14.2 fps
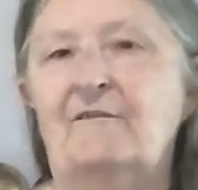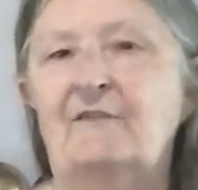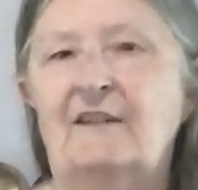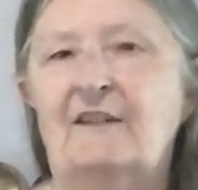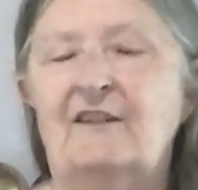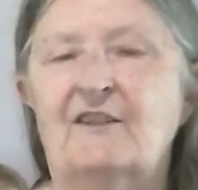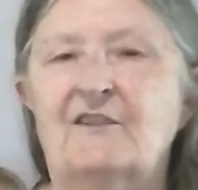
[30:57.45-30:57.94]

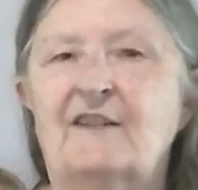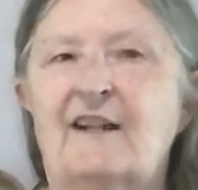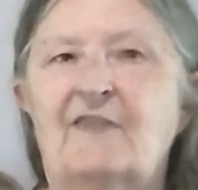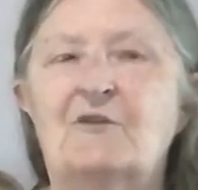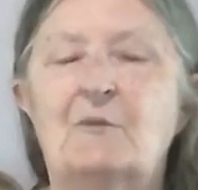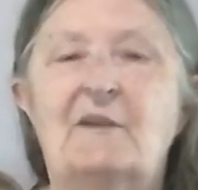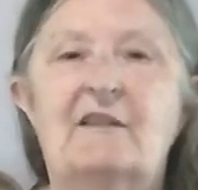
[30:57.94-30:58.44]
It doesn't have
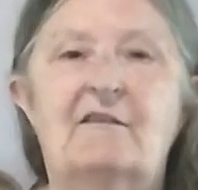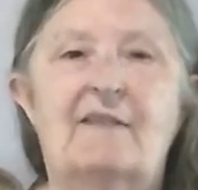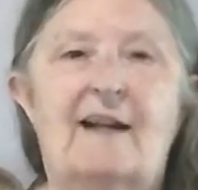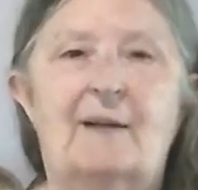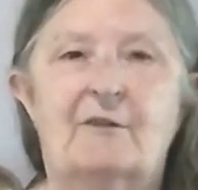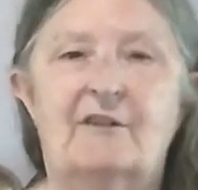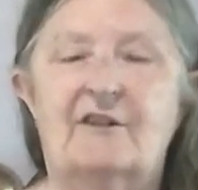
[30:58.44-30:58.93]
to be
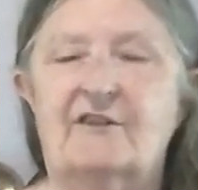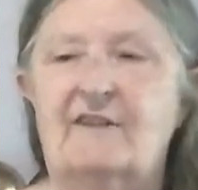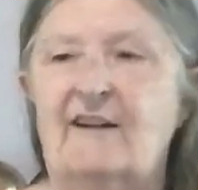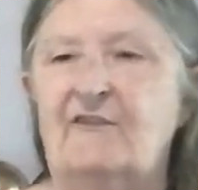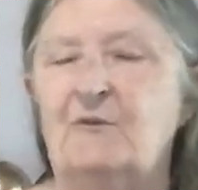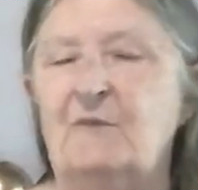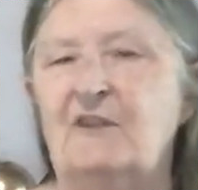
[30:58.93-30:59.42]
elaborate, doesn't have
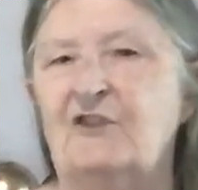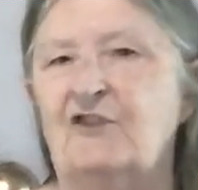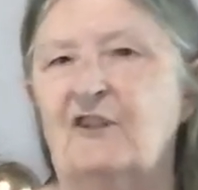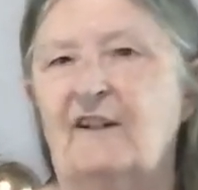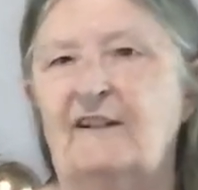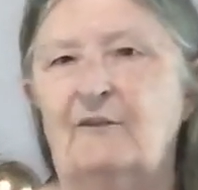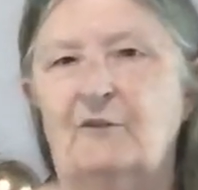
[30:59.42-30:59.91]
to be a
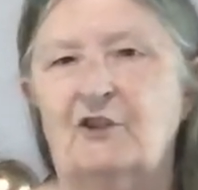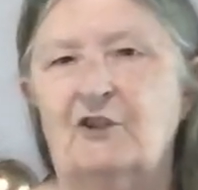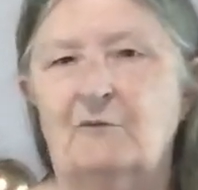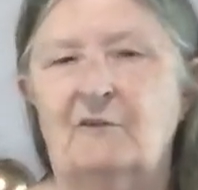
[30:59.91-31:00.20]
giant ritual,